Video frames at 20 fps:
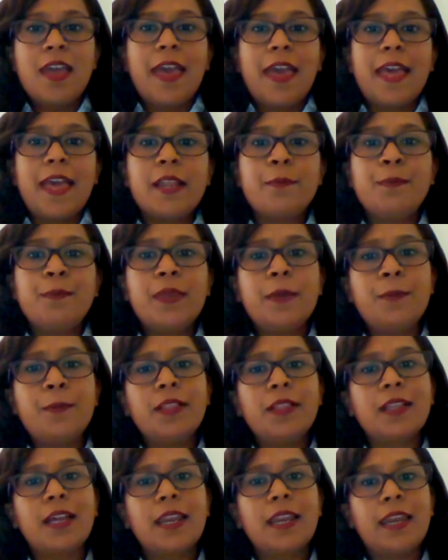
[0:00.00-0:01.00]
and
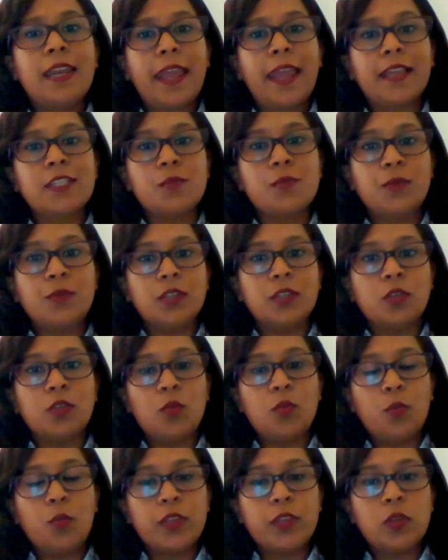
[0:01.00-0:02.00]
people connect with
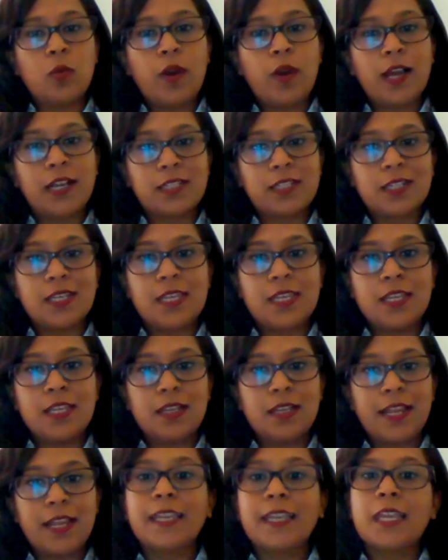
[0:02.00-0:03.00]
you when you actually
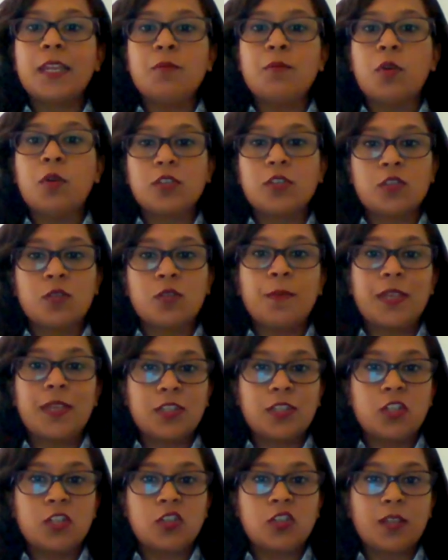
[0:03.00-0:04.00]
like inbox or
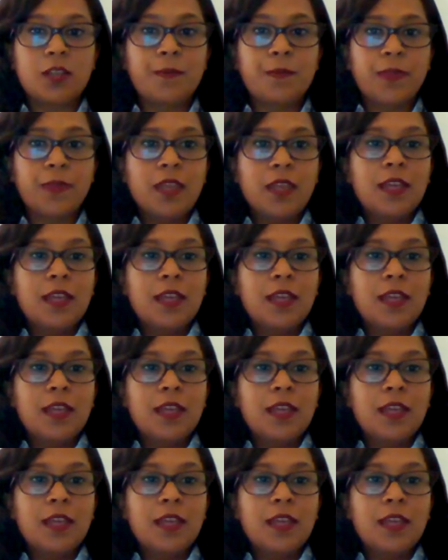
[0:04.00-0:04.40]
message them.